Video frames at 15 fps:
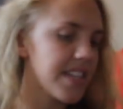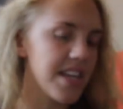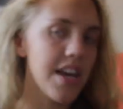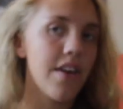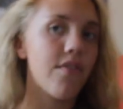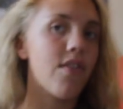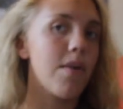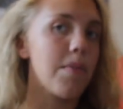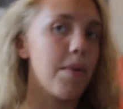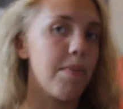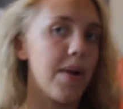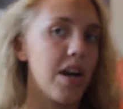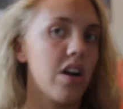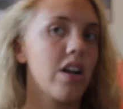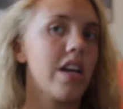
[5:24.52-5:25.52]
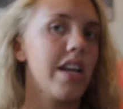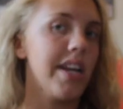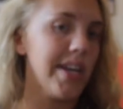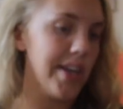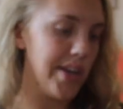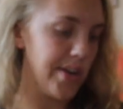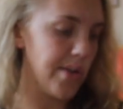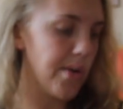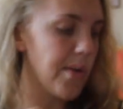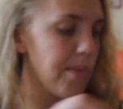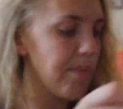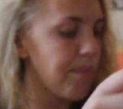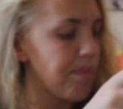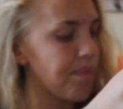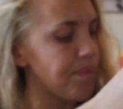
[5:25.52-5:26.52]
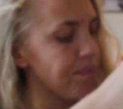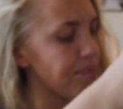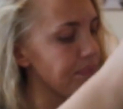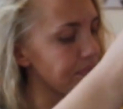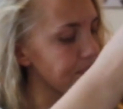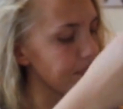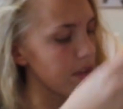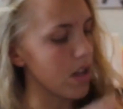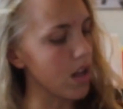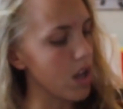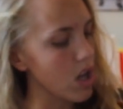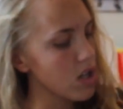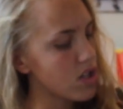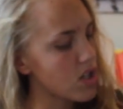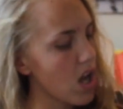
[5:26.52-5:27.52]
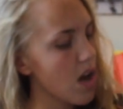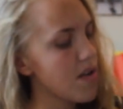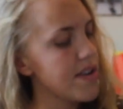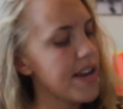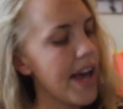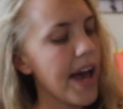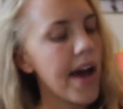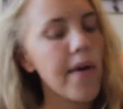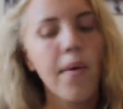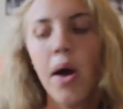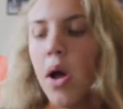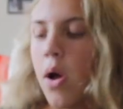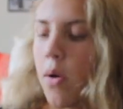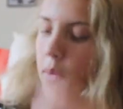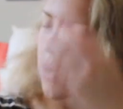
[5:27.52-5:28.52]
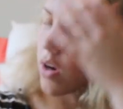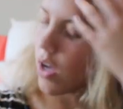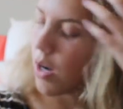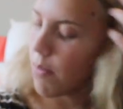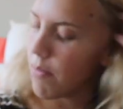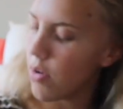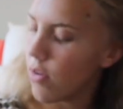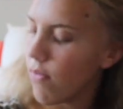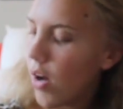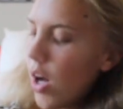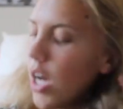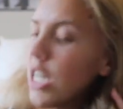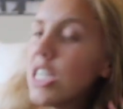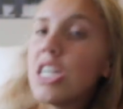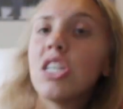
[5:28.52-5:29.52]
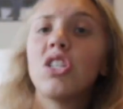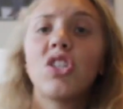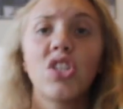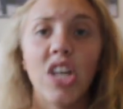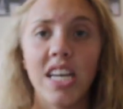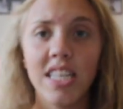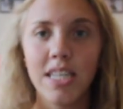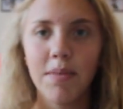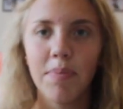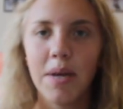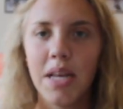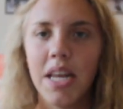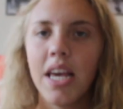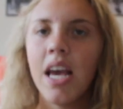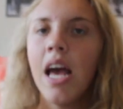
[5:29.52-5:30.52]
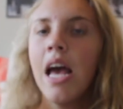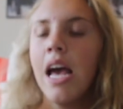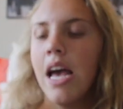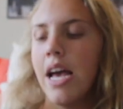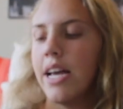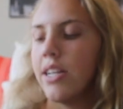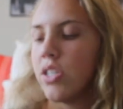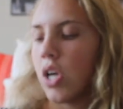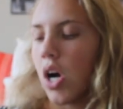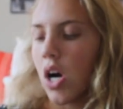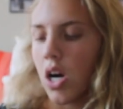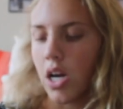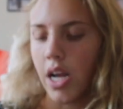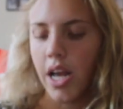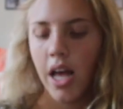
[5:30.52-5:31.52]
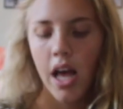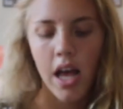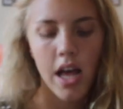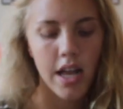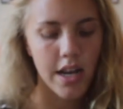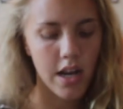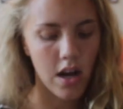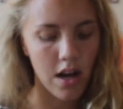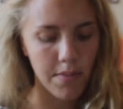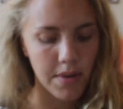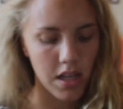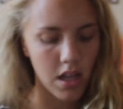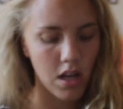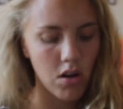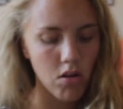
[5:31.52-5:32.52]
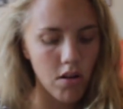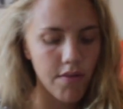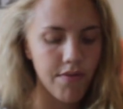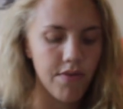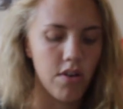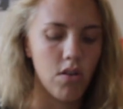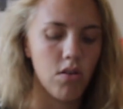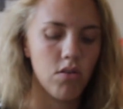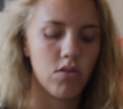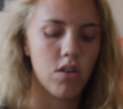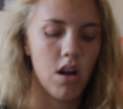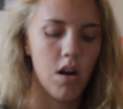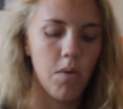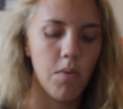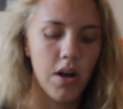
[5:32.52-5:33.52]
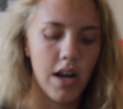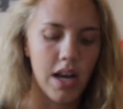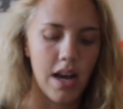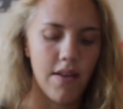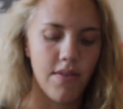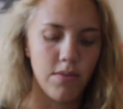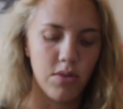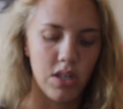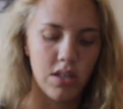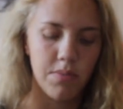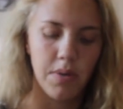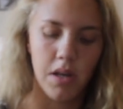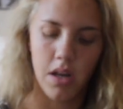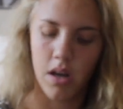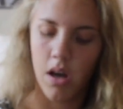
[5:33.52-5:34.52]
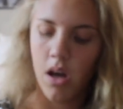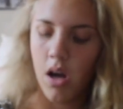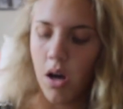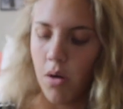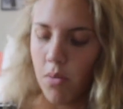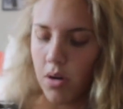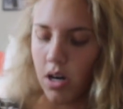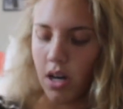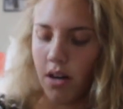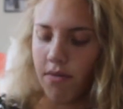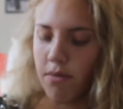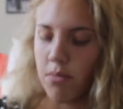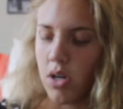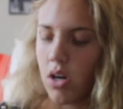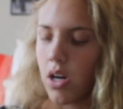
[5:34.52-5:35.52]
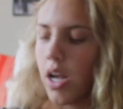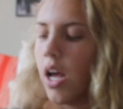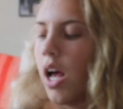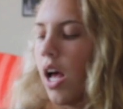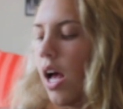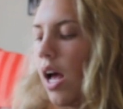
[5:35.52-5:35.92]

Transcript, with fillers: is it from American Eagle. So now we're going to move on to JCPenney and Target. Now I'm a little confused on what I got from JCPenney and what I got from Target.